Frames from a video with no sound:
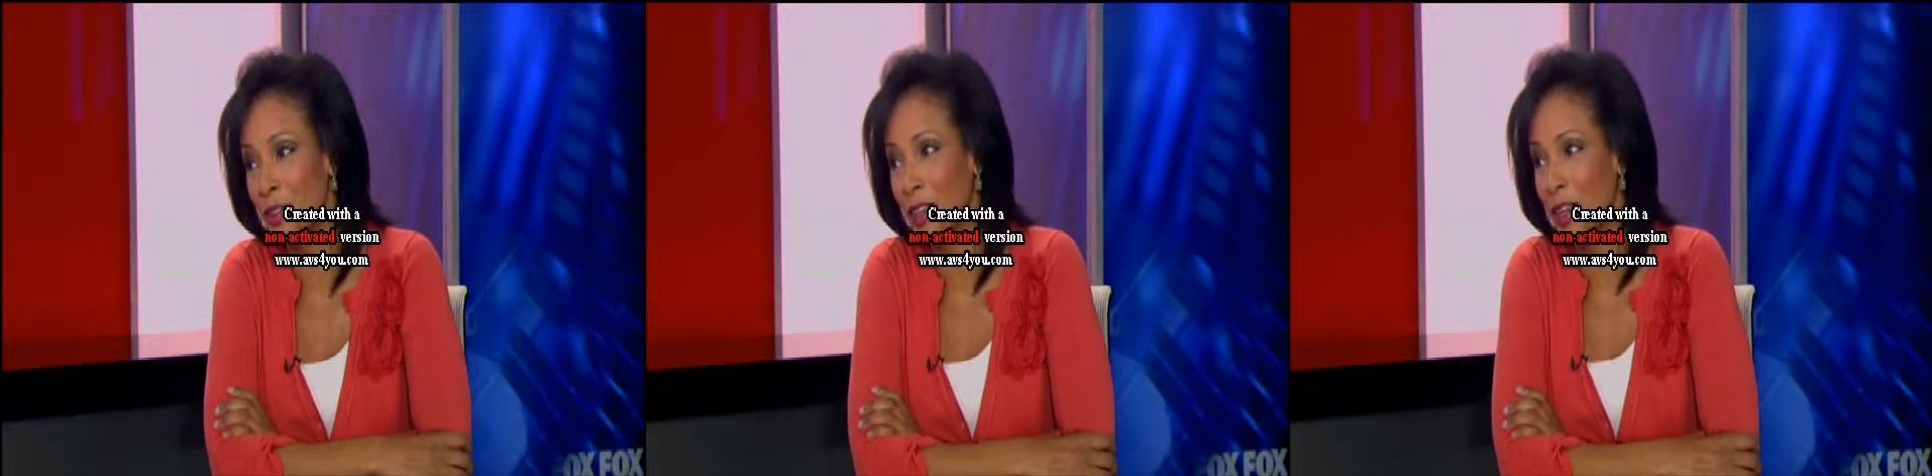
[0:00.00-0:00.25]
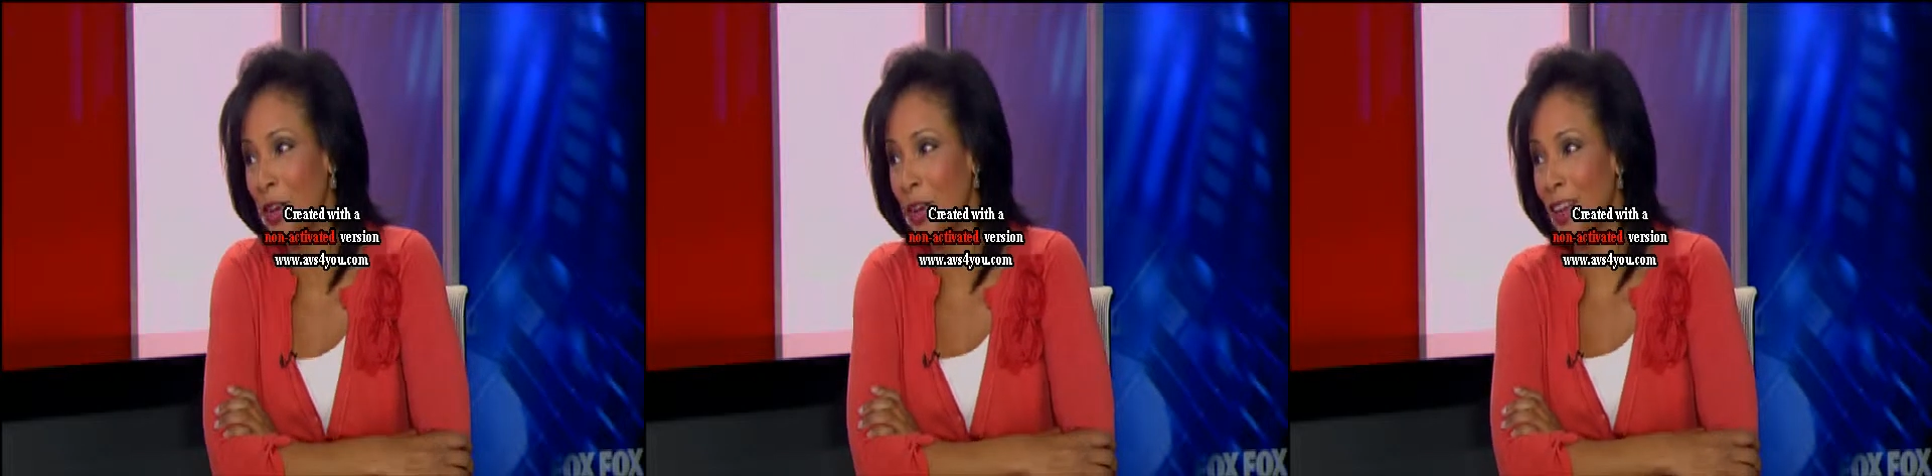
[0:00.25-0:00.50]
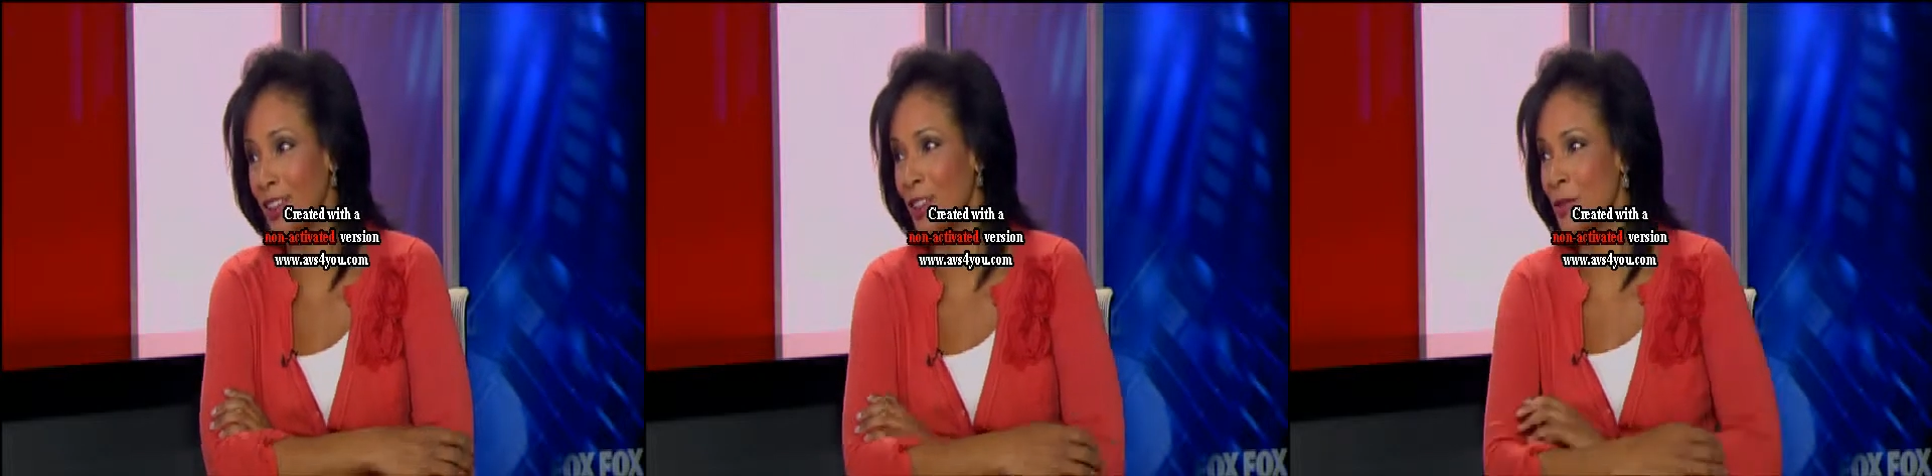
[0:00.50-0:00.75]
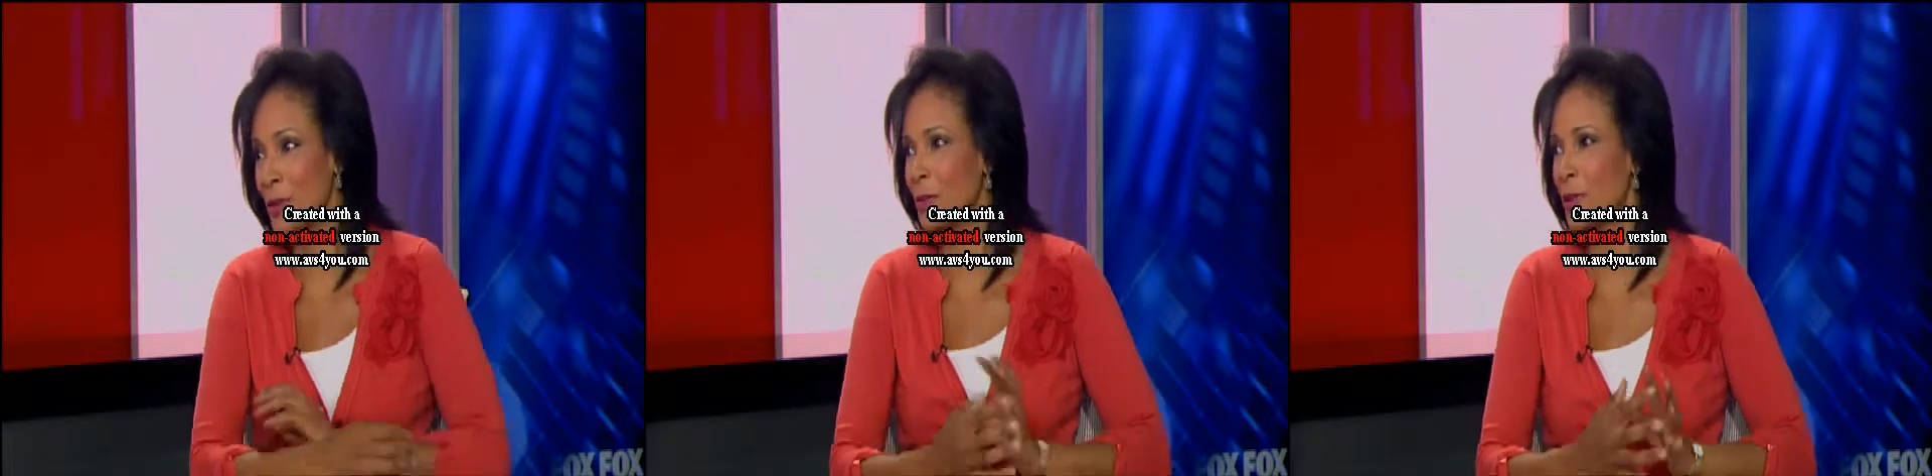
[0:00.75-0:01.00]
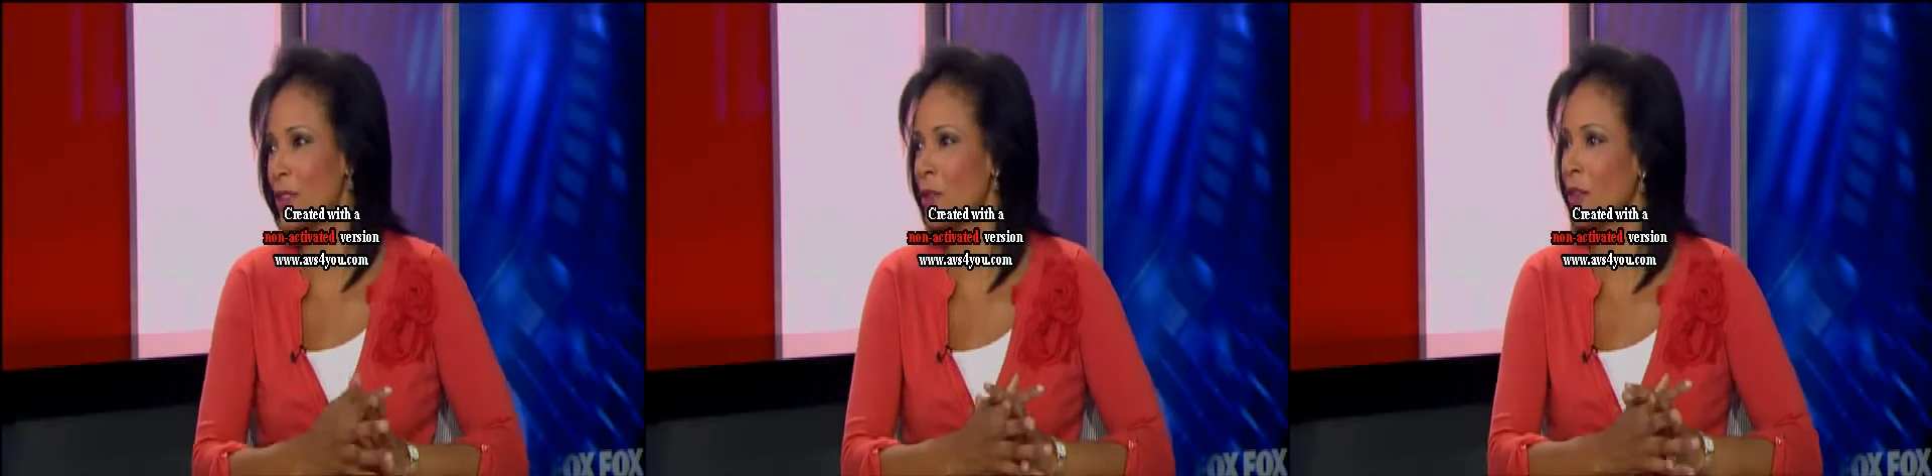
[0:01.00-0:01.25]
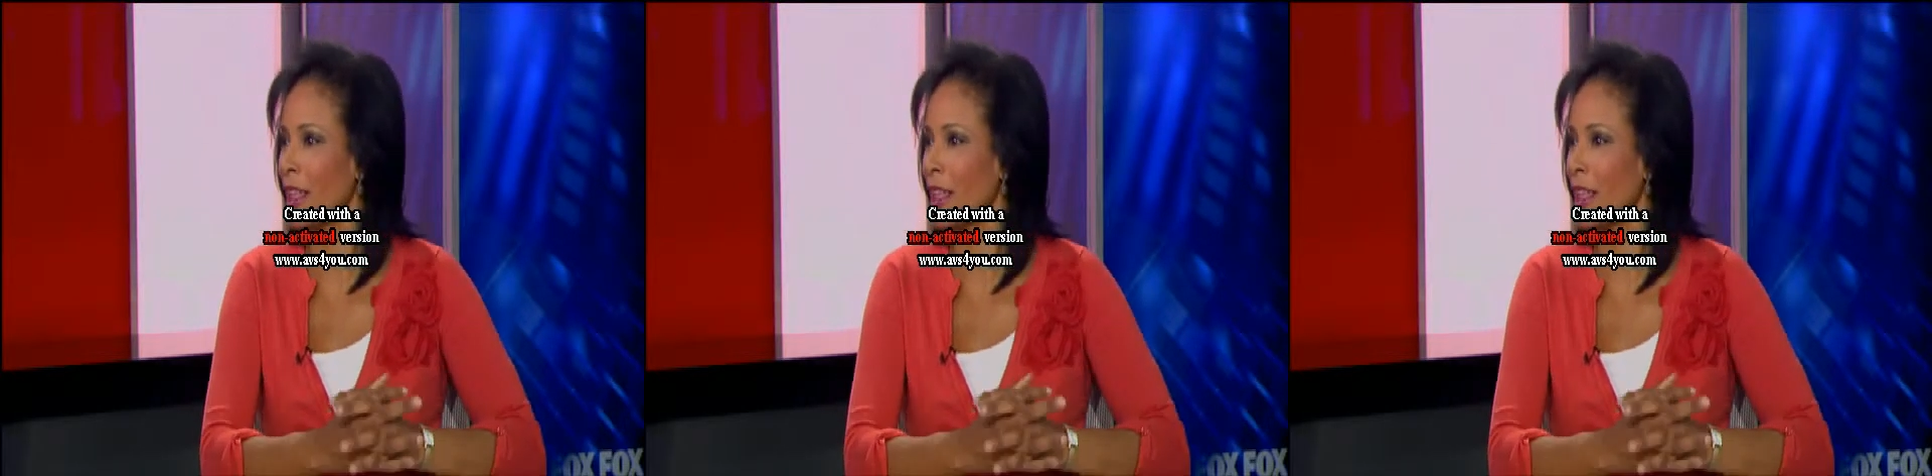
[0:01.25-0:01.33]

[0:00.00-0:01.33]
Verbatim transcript: over here, and you must have been the